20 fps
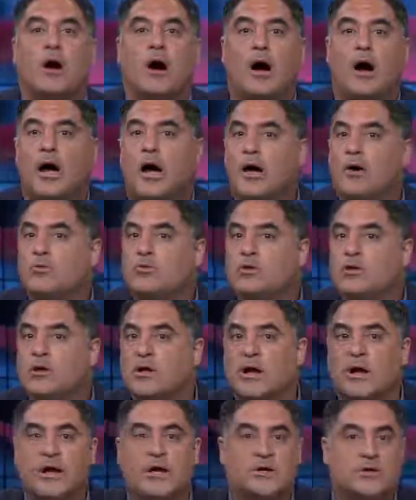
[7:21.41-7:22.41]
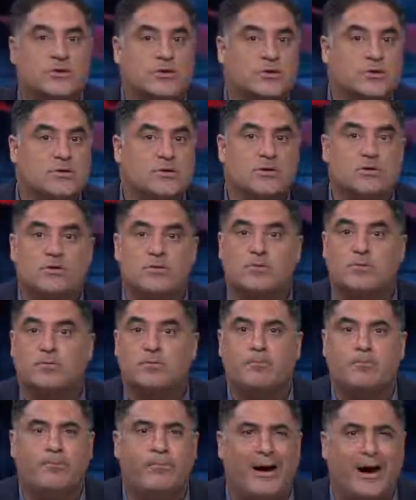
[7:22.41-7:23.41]
I would like to do
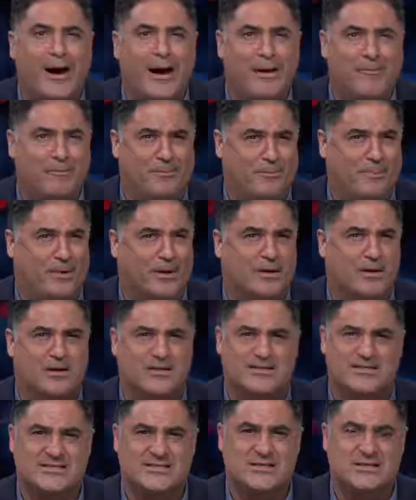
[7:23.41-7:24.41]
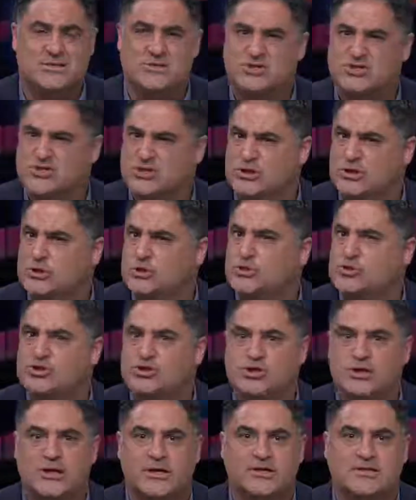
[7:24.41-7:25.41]
bipartisan
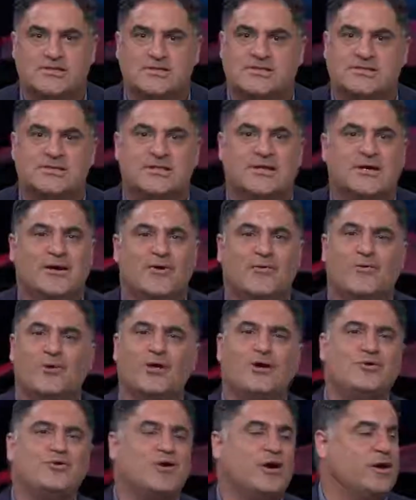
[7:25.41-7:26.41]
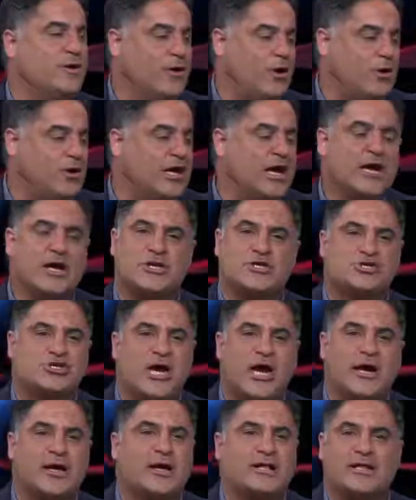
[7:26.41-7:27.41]
solutions. Yeah. What are you talking? Okay,
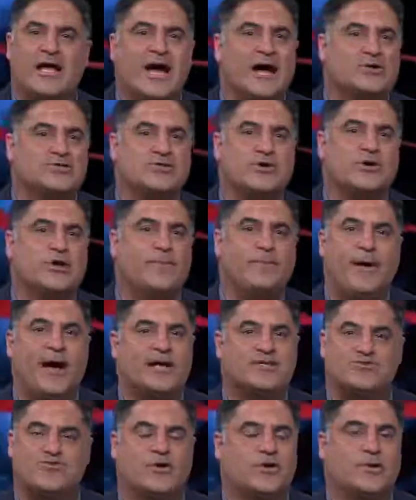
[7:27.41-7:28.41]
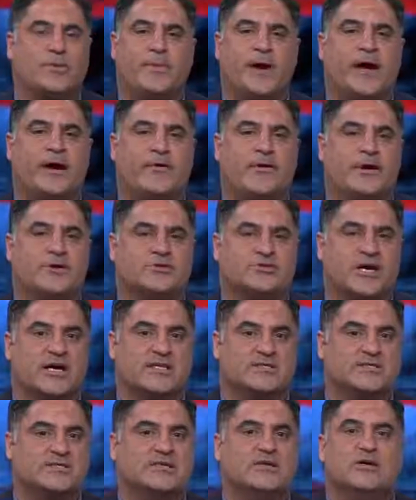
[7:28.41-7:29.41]
check. The House already passed federal background
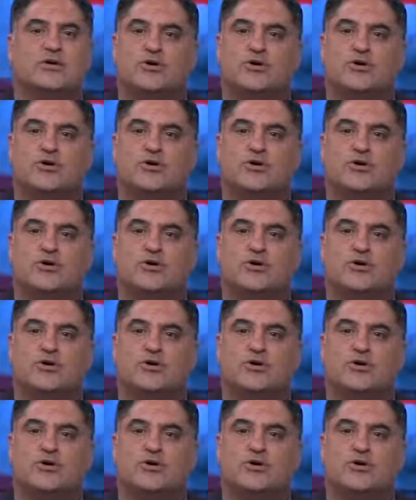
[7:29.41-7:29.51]
checks.